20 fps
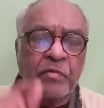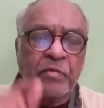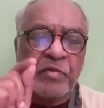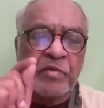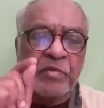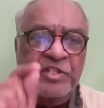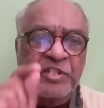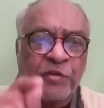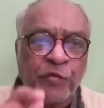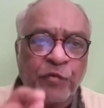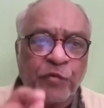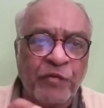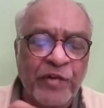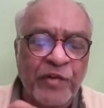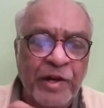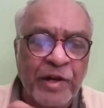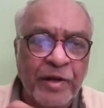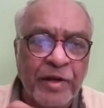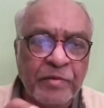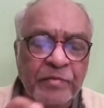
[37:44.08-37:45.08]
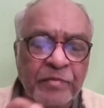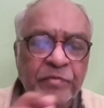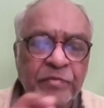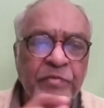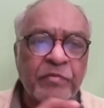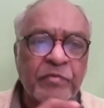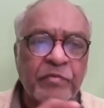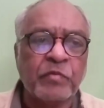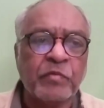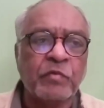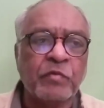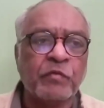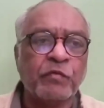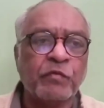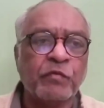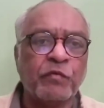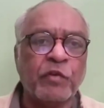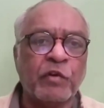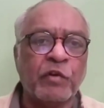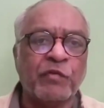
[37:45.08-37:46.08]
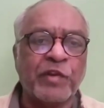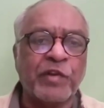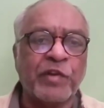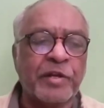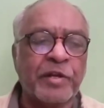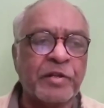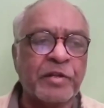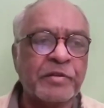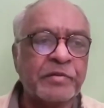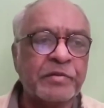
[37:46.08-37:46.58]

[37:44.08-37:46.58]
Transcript: Was it fulfilled? Fulfilled.